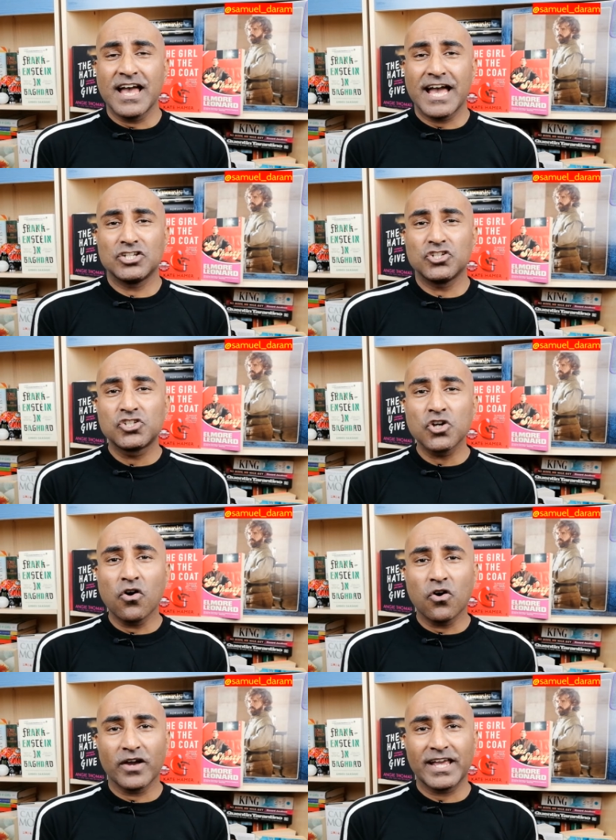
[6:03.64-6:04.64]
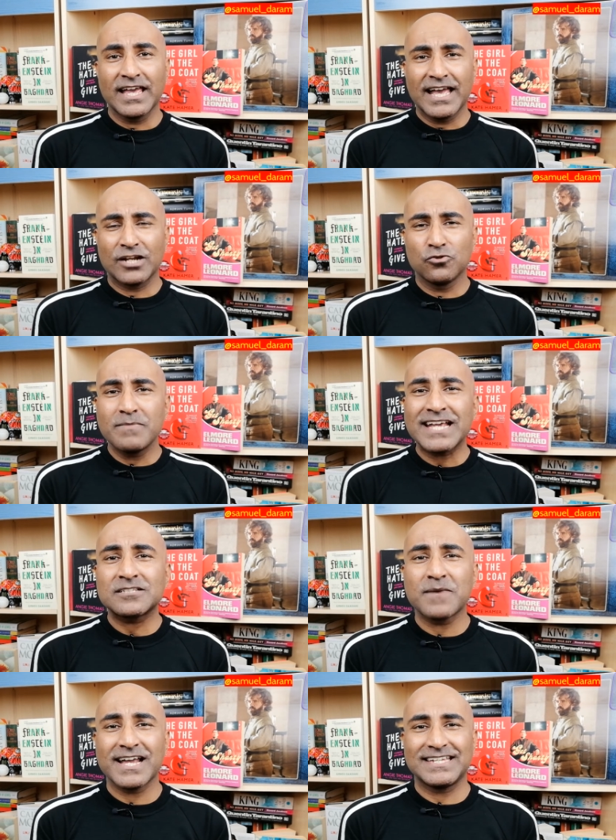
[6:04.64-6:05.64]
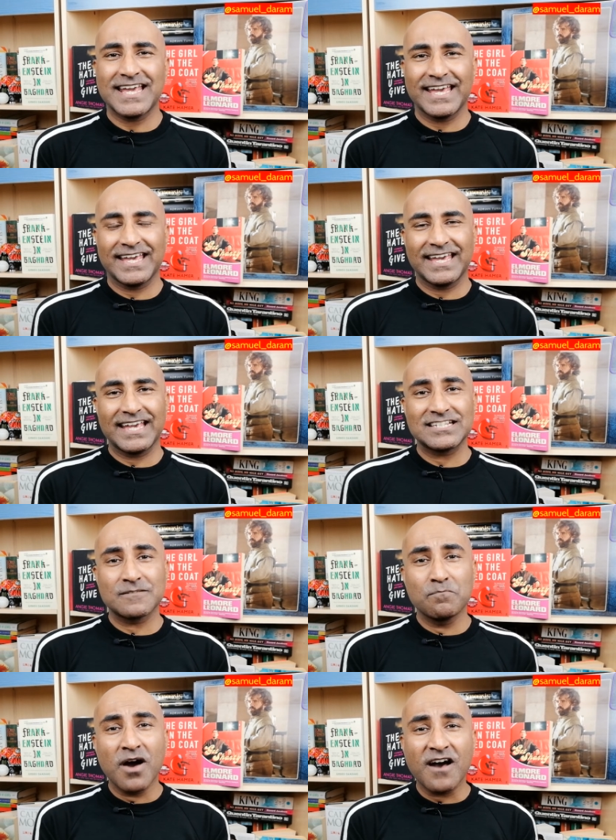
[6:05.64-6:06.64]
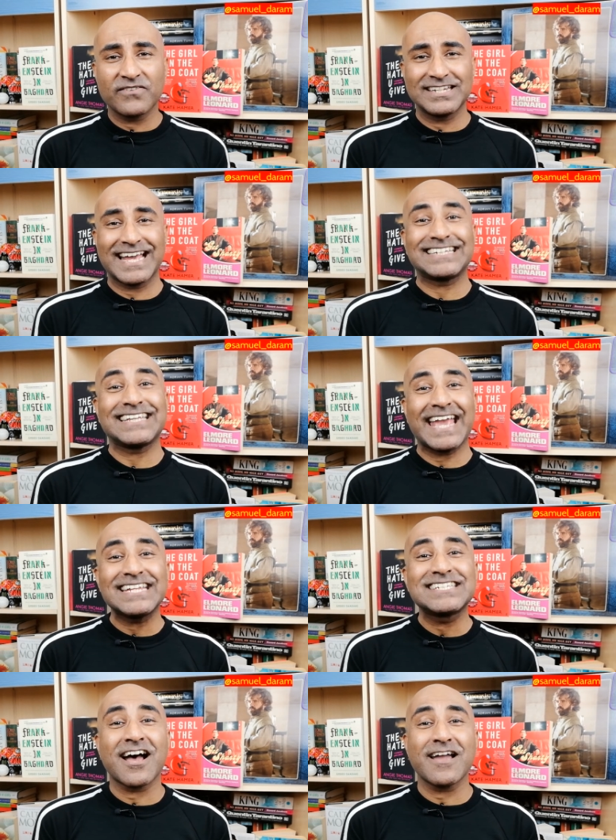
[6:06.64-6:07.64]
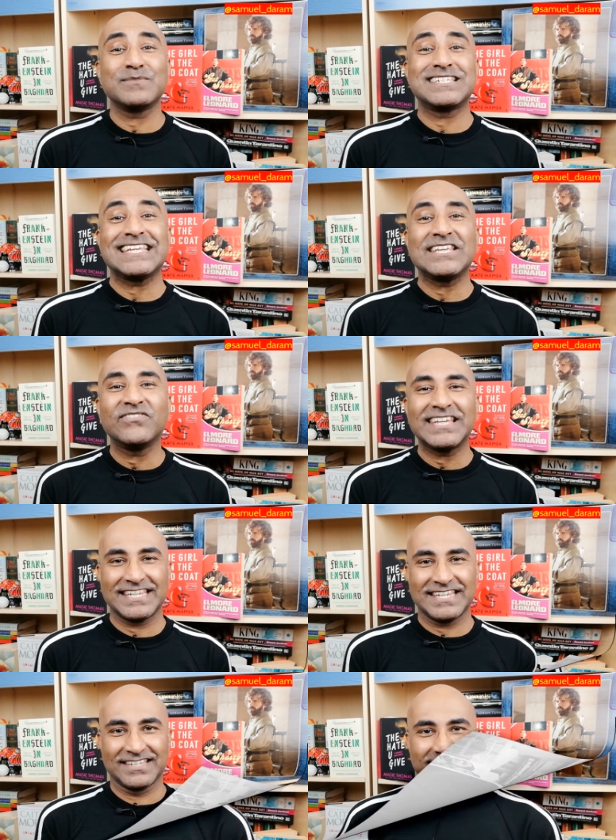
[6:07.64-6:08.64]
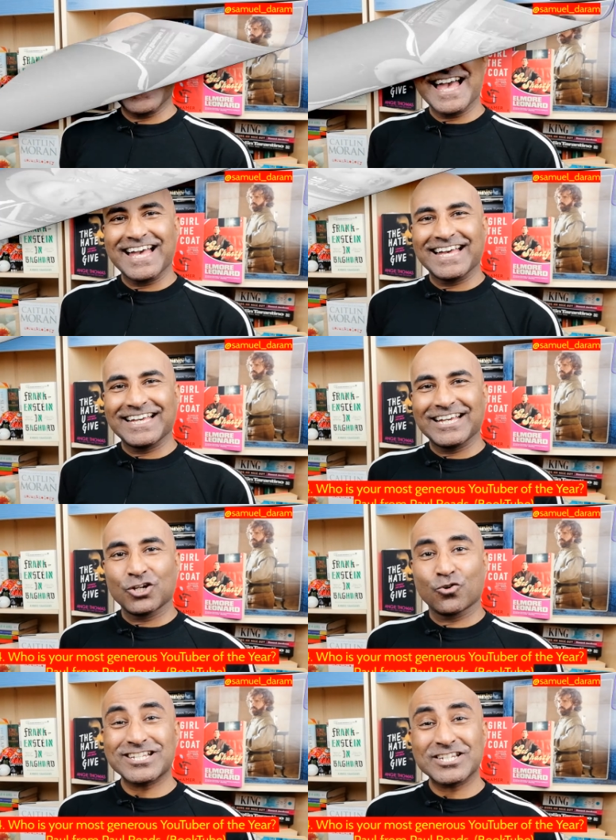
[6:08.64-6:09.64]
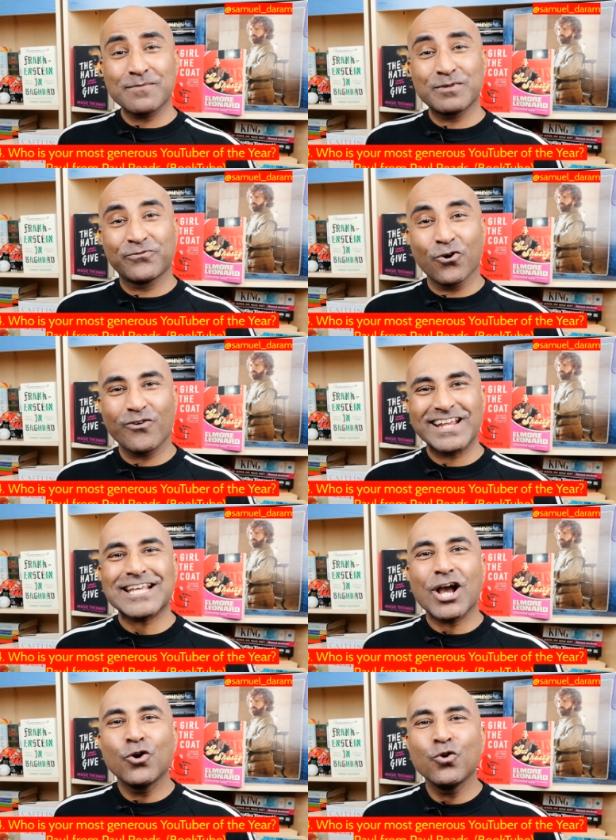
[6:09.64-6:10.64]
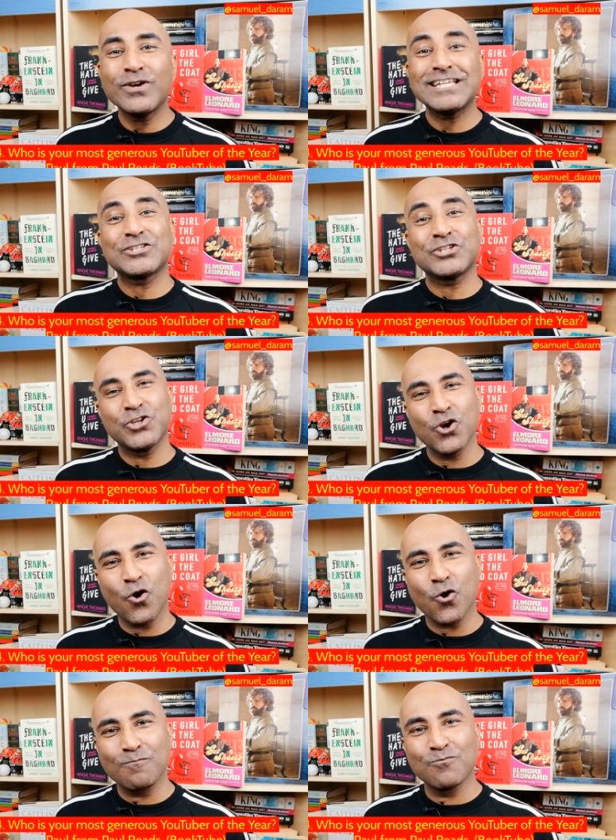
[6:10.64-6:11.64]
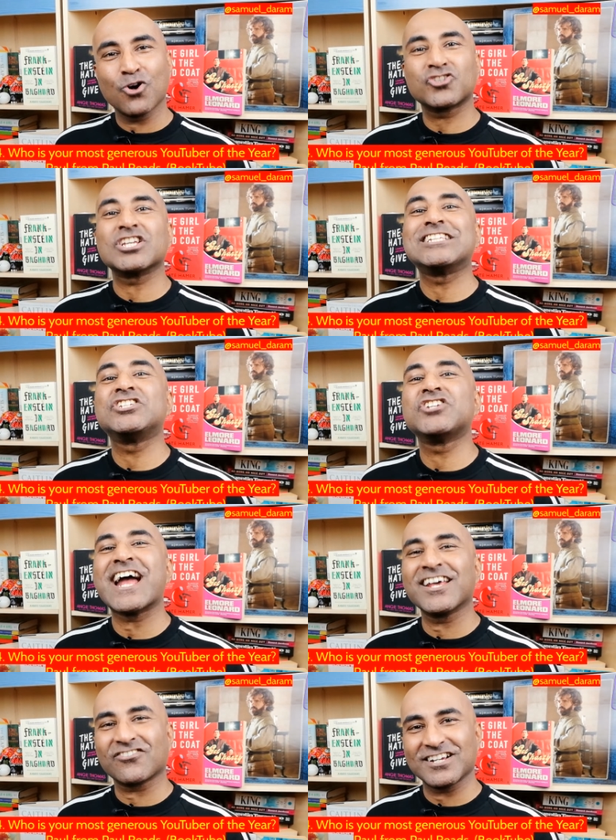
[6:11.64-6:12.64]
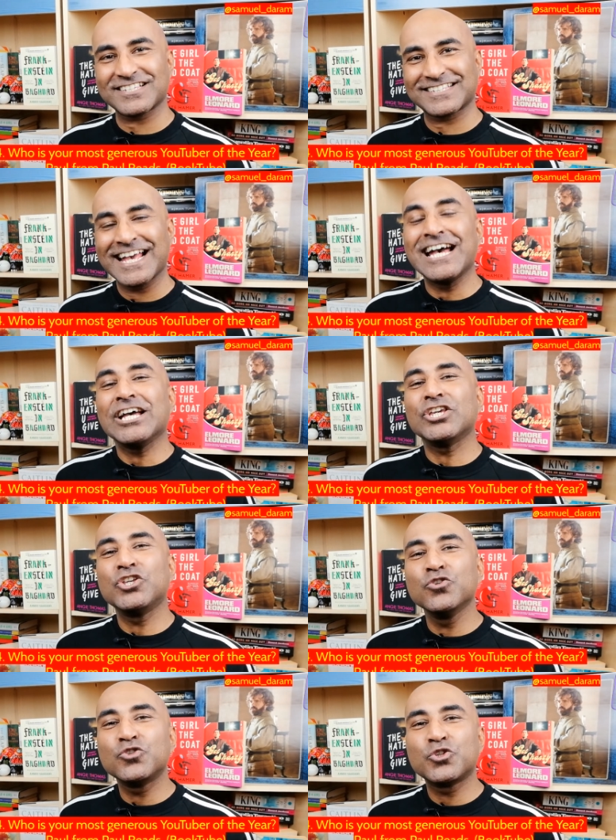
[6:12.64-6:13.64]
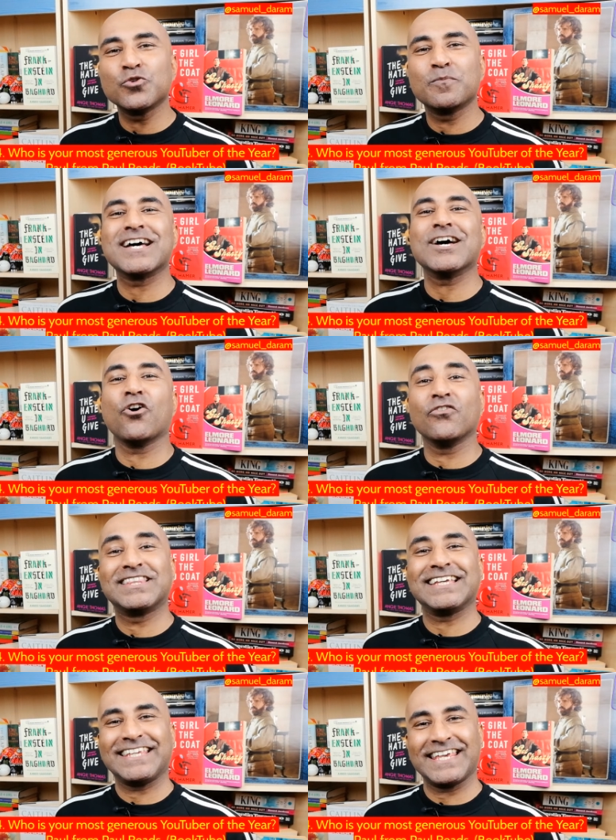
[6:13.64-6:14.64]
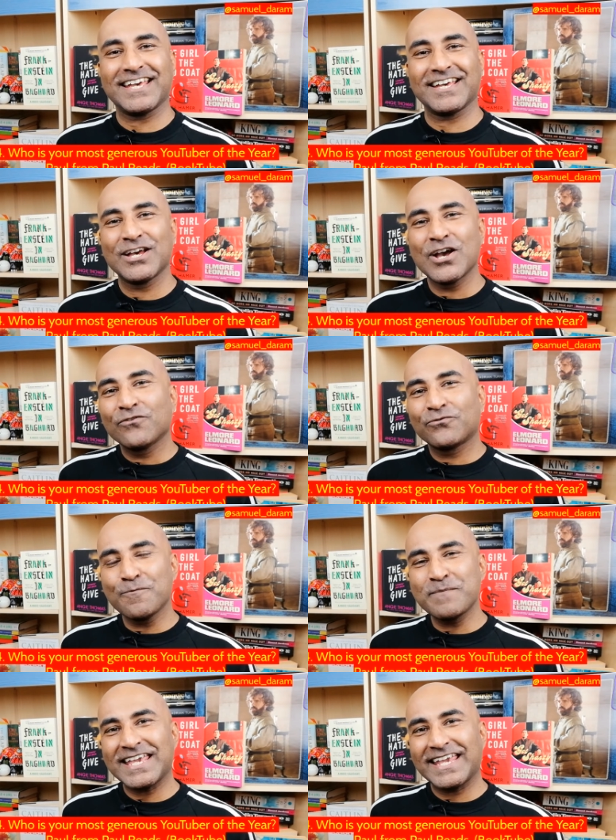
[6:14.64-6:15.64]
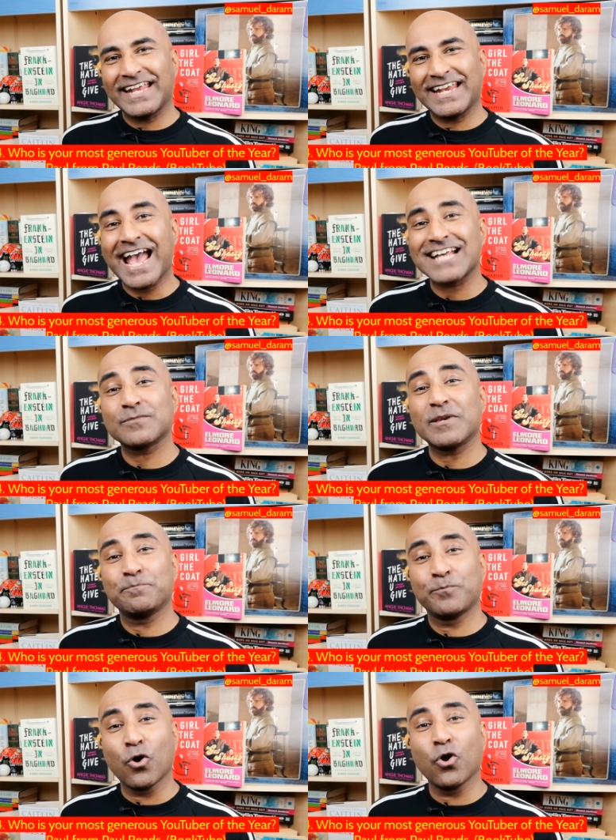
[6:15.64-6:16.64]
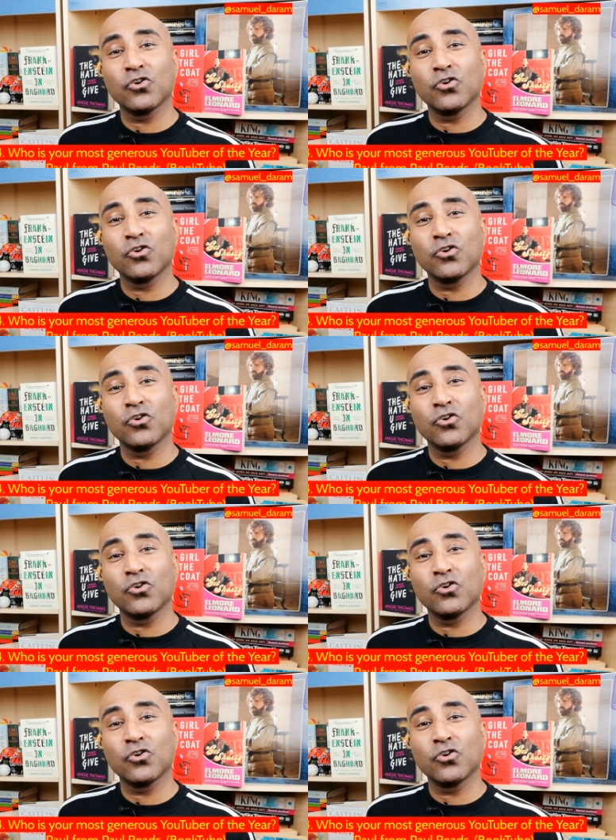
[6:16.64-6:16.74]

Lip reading: and joy and who makes my day is Marvin at K-Time TV. Question number 4 is, who is your most generous YouTuber of the year? For me, it has to be Paul